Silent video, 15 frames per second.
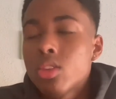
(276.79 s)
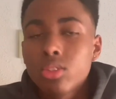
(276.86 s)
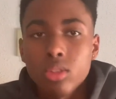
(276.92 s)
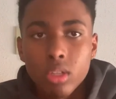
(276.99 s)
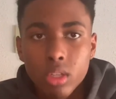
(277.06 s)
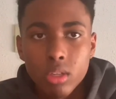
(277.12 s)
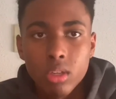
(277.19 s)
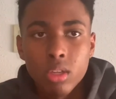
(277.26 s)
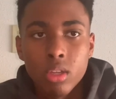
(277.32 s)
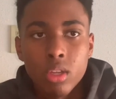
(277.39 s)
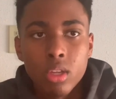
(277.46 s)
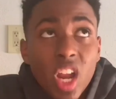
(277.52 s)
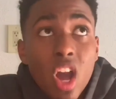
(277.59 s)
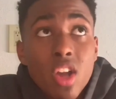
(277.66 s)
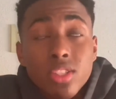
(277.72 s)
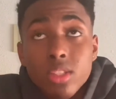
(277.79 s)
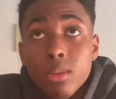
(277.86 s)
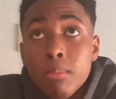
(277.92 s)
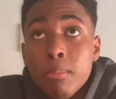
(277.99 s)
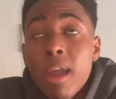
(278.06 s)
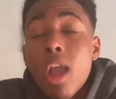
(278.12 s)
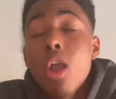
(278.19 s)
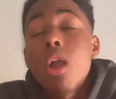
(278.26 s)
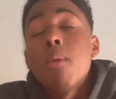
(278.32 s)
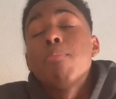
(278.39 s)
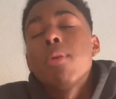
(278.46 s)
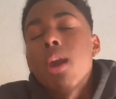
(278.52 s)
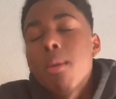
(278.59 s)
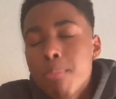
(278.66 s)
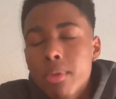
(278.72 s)
So look, we lost them. My
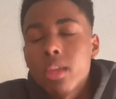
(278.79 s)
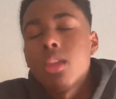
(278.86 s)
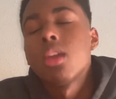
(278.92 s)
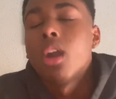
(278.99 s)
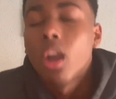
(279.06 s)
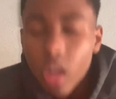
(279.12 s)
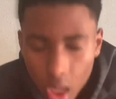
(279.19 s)
heart pumping.